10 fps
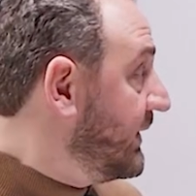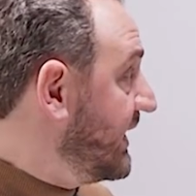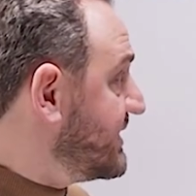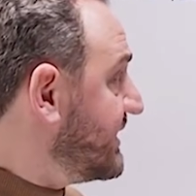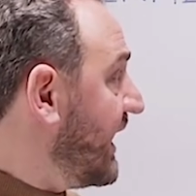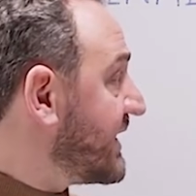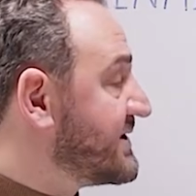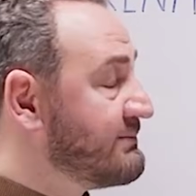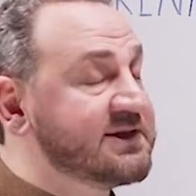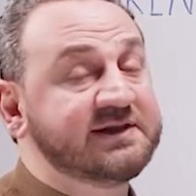In our
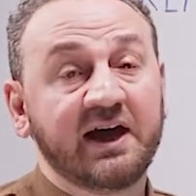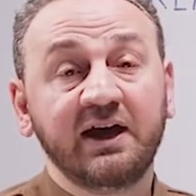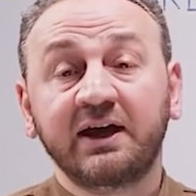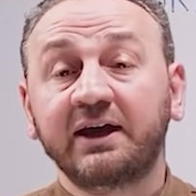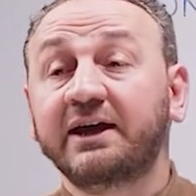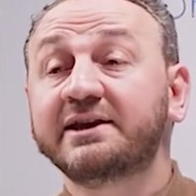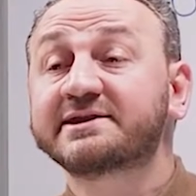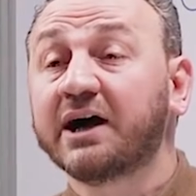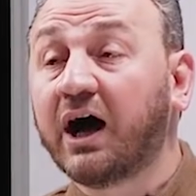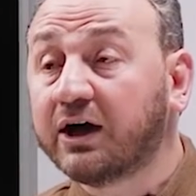first class, we'll
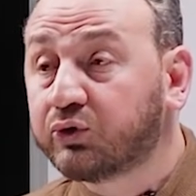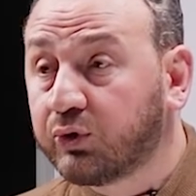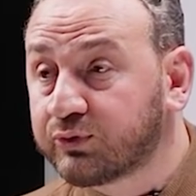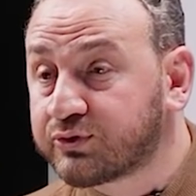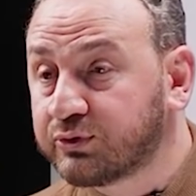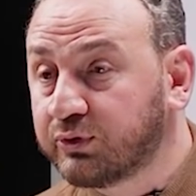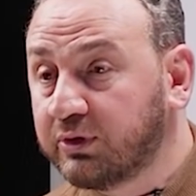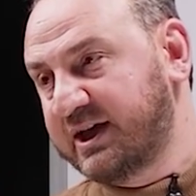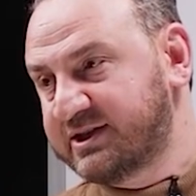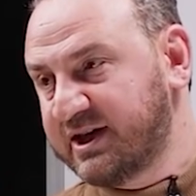learn the rule
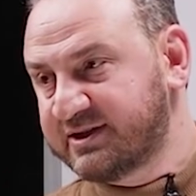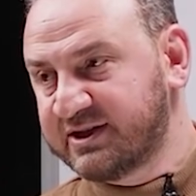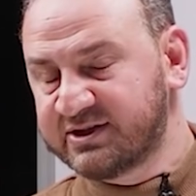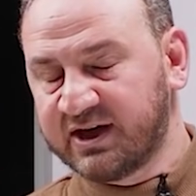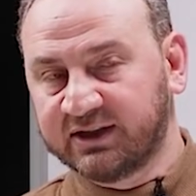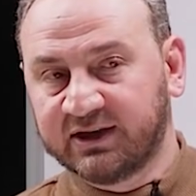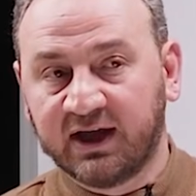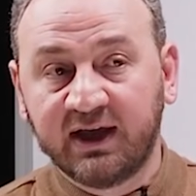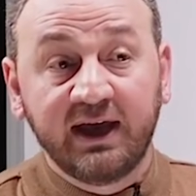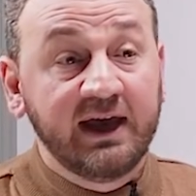Izhar, insha'Allah.